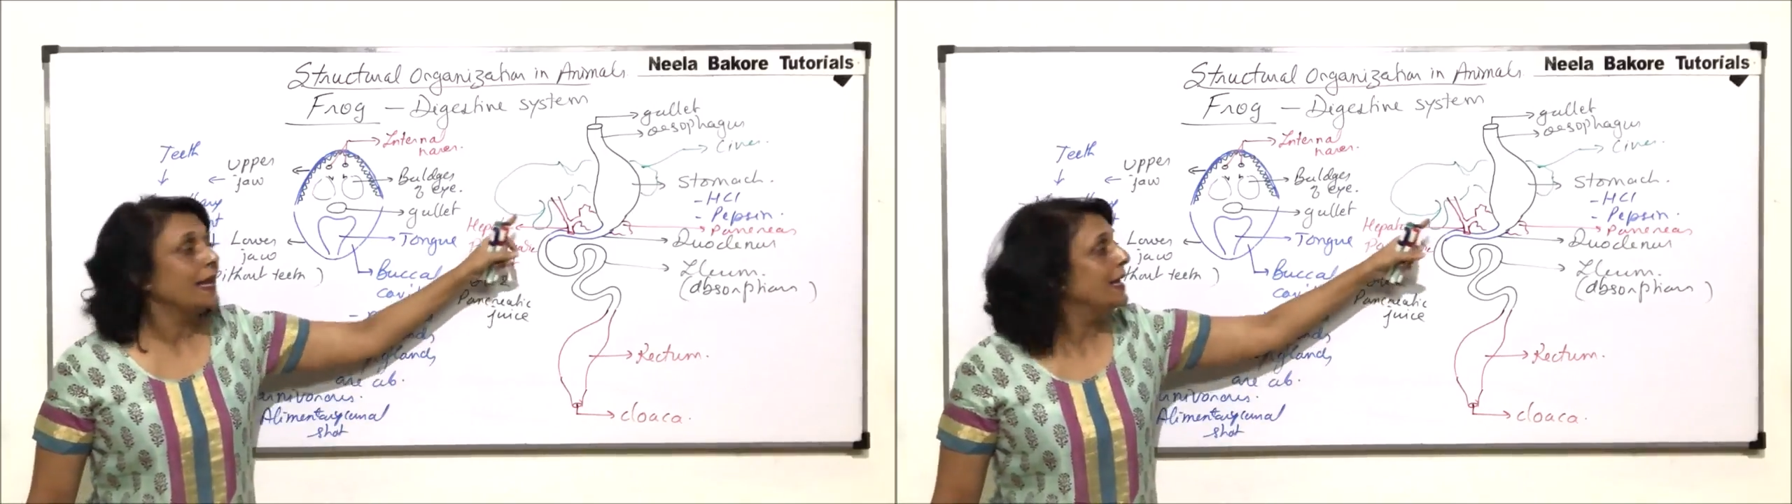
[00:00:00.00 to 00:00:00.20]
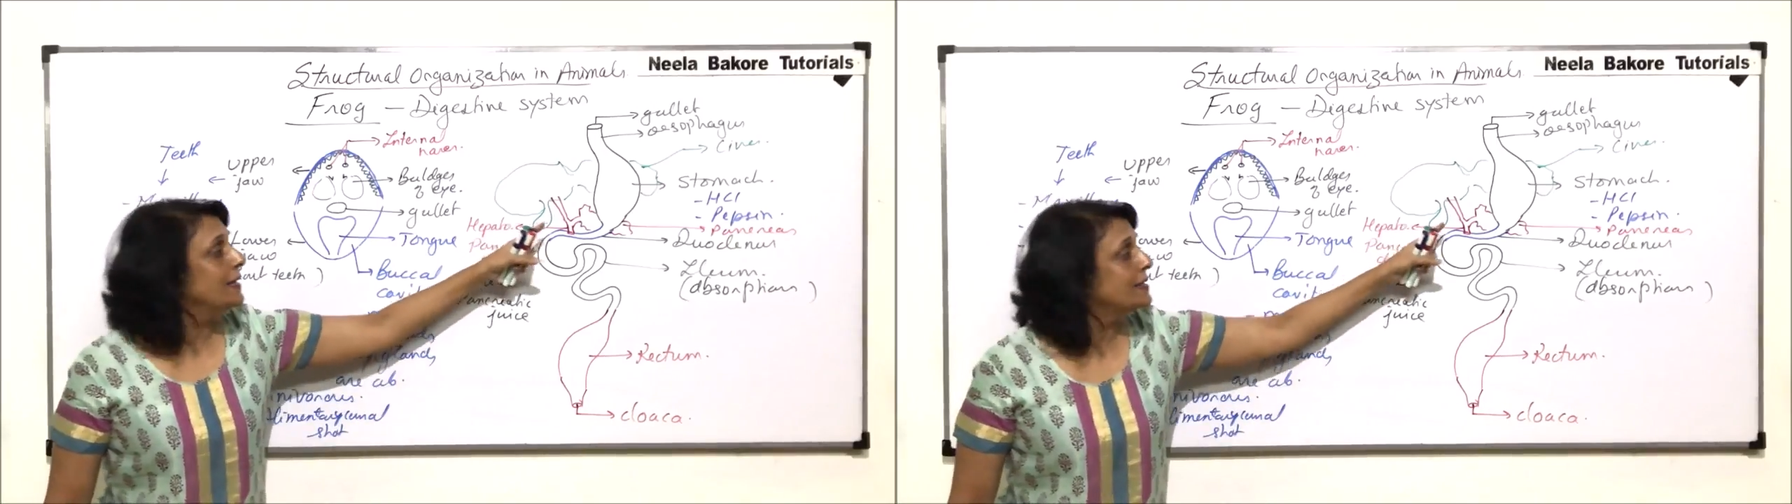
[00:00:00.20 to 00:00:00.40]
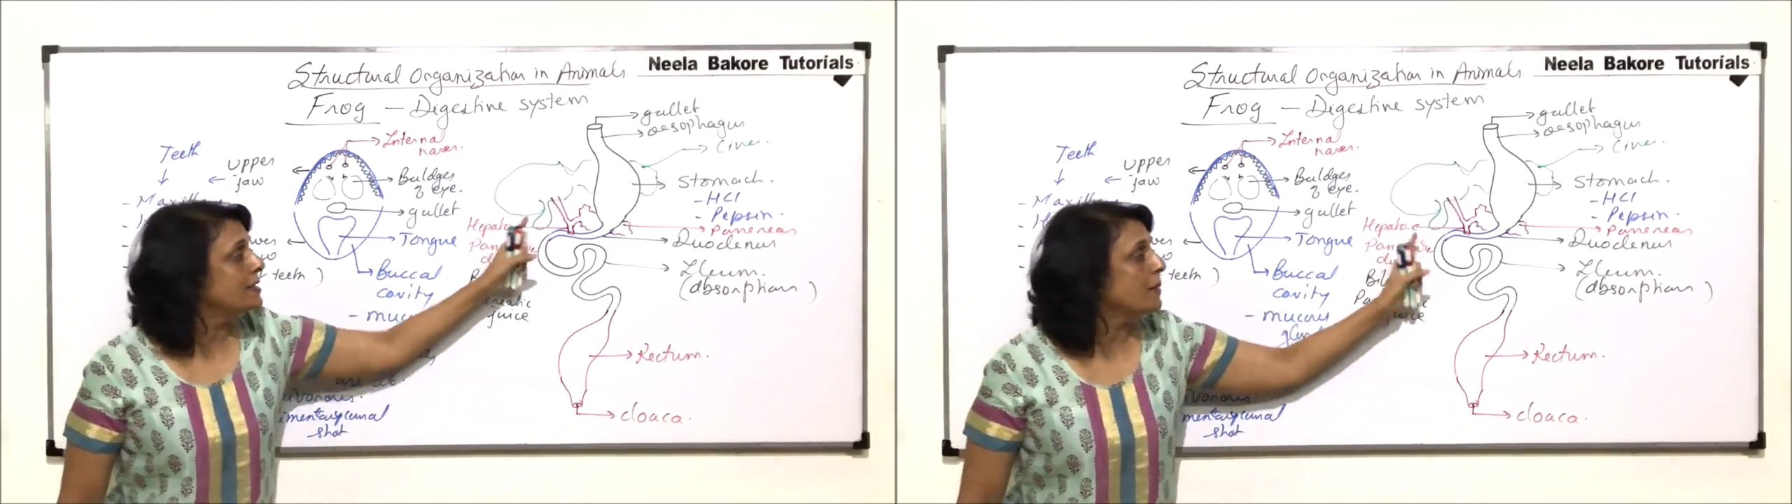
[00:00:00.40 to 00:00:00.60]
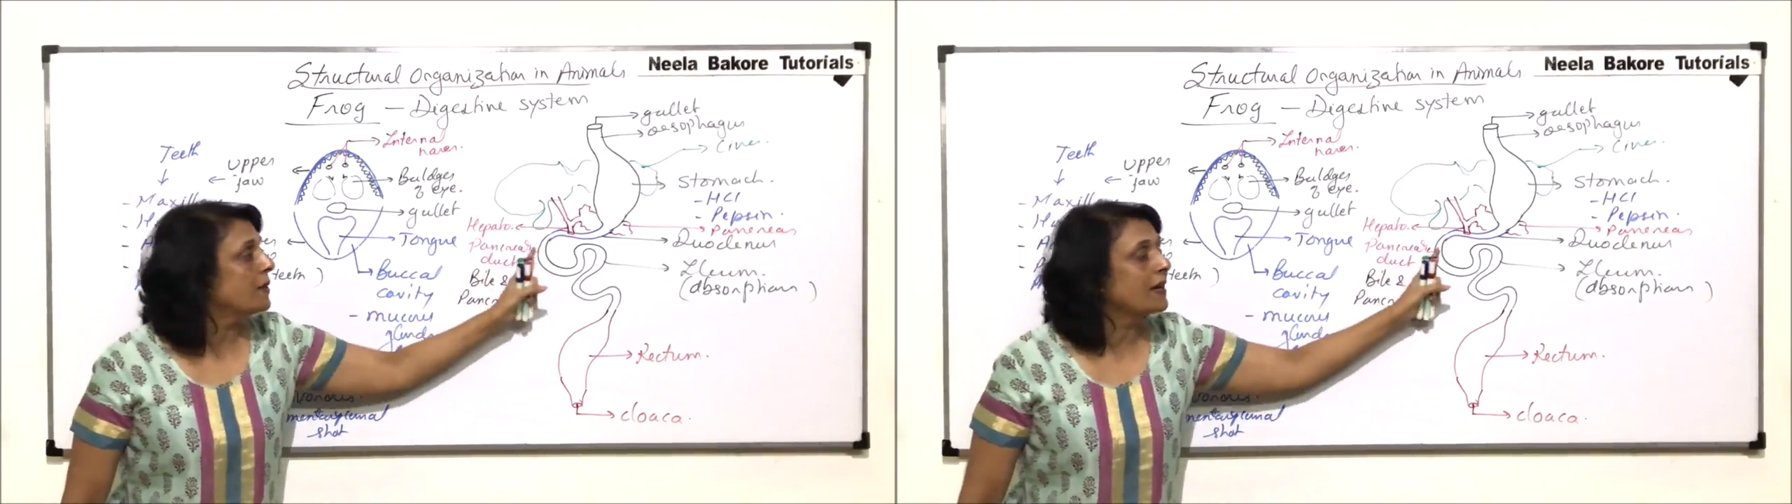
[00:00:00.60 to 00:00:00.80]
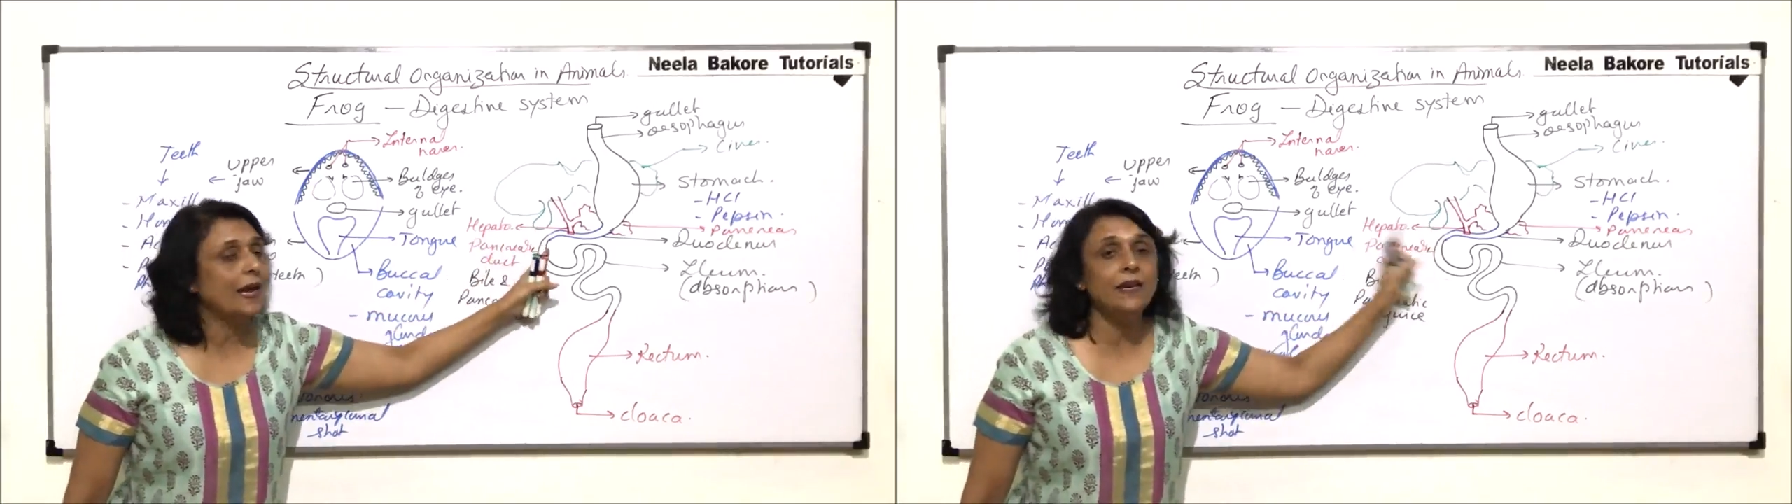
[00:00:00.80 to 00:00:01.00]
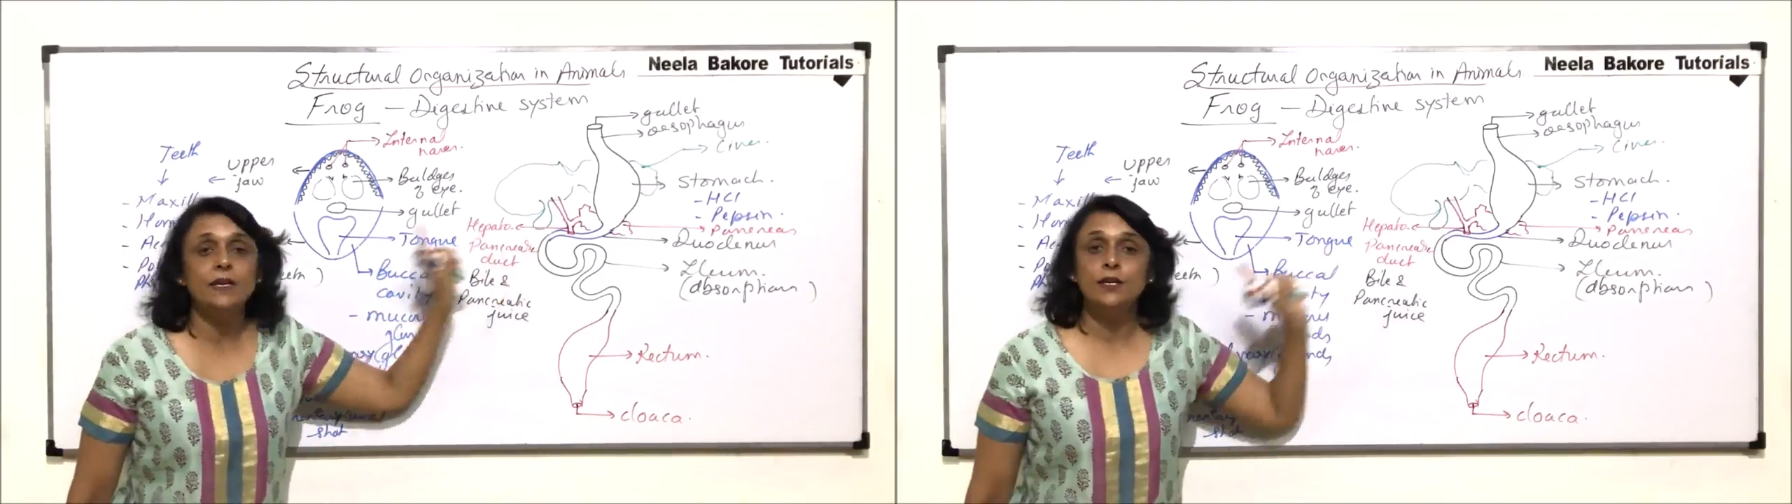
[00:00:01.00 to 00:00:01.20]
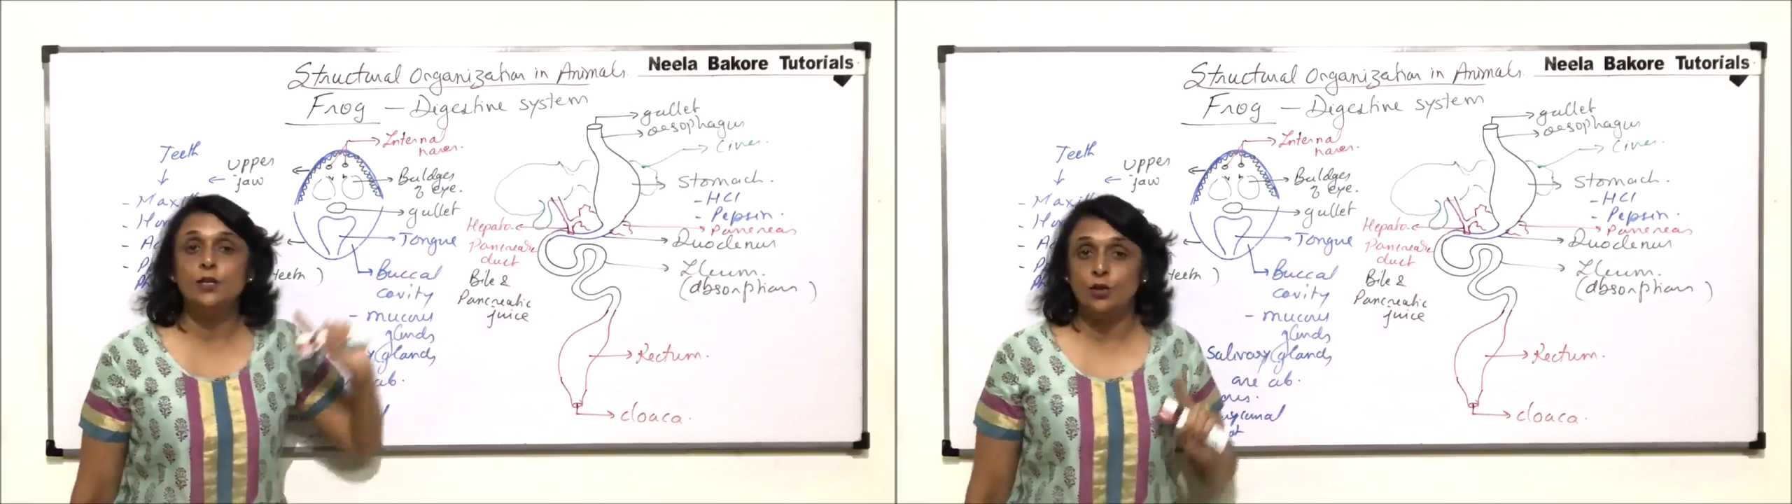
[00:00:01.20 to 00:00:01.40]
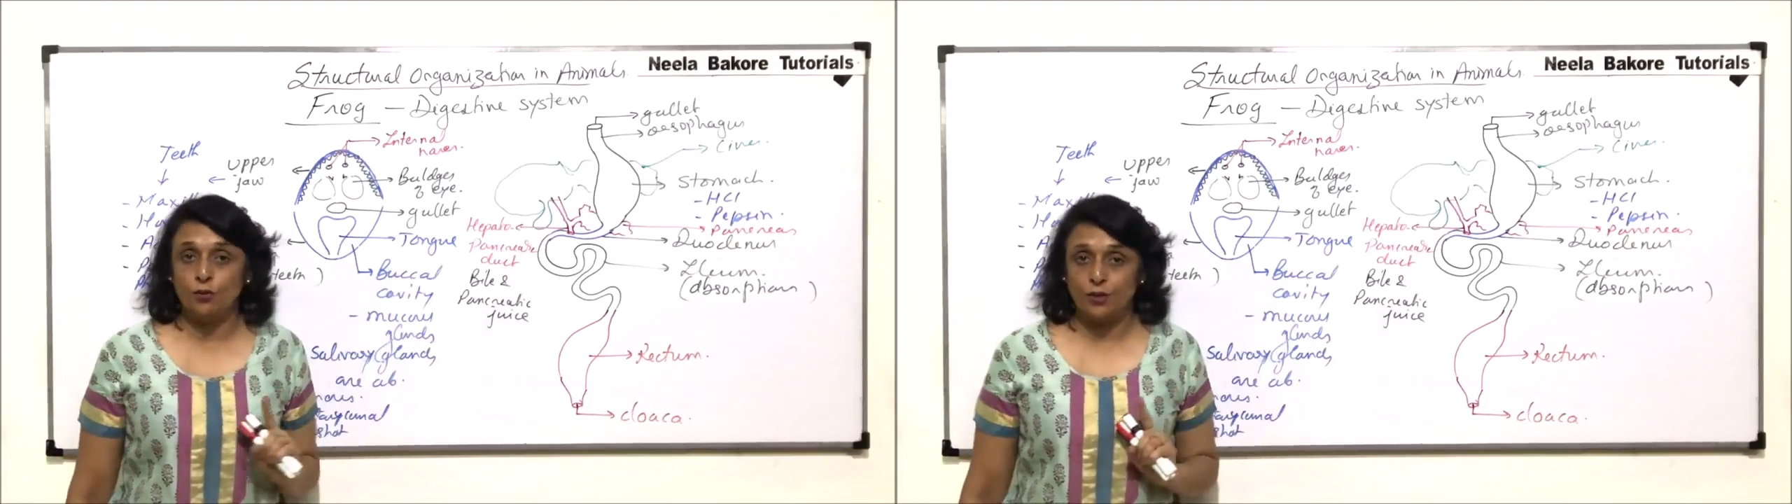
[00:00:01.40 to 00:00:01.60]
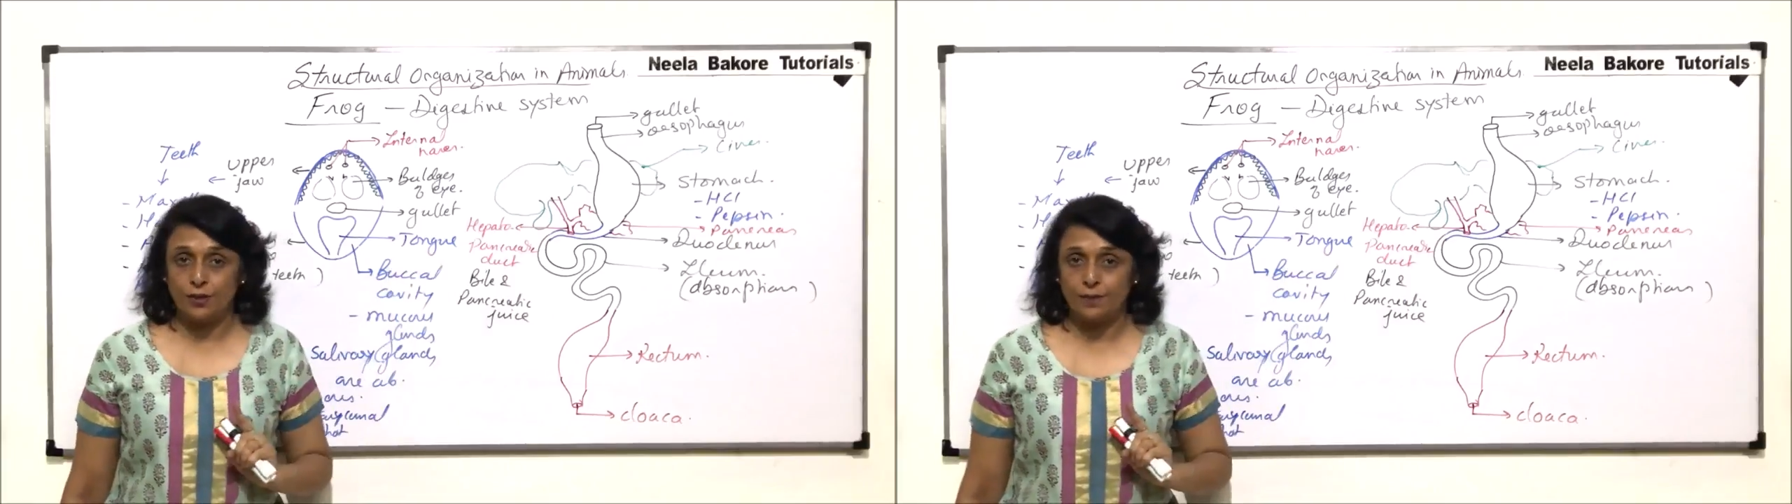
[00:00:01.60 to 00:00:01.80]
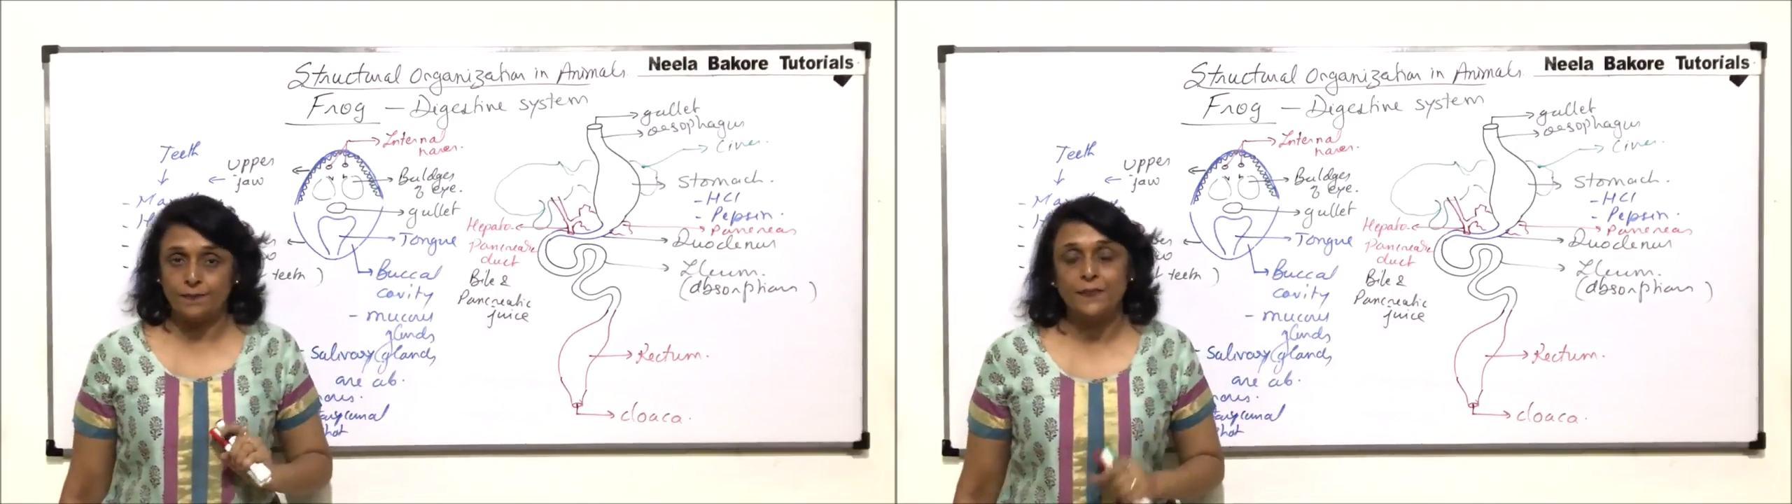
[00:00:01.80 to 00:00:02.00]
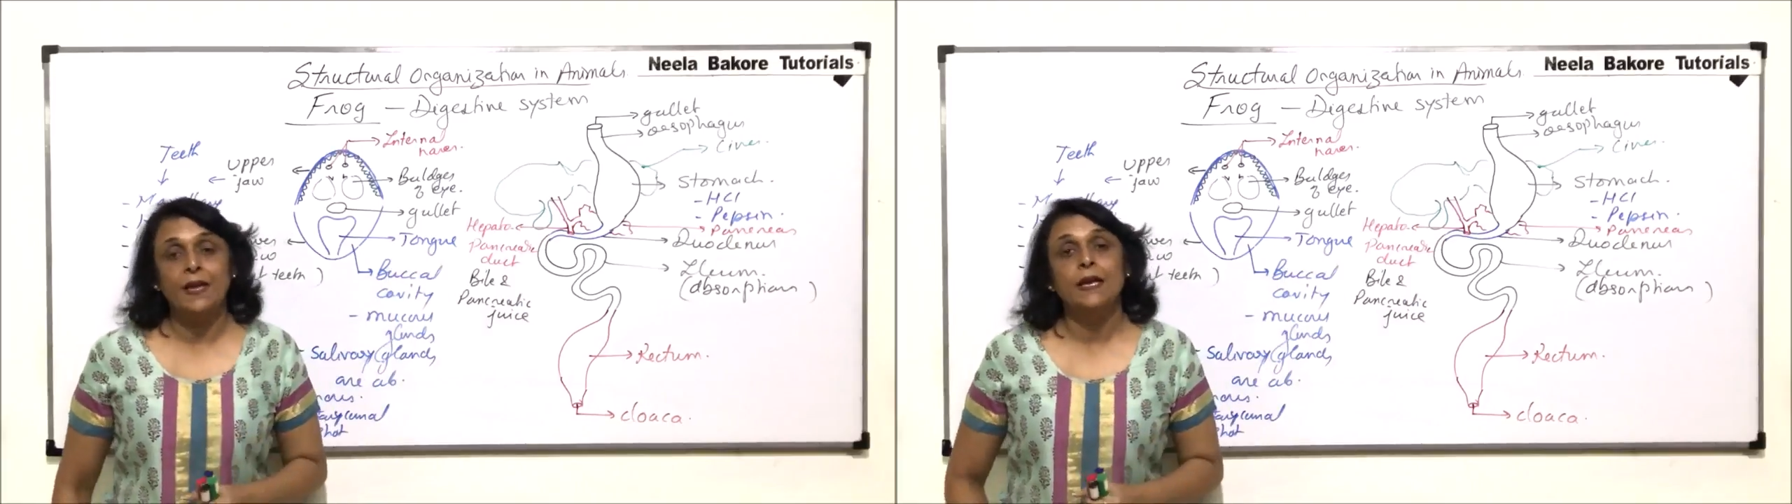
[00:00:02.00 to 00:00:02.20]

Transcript: in stomach and duodenum.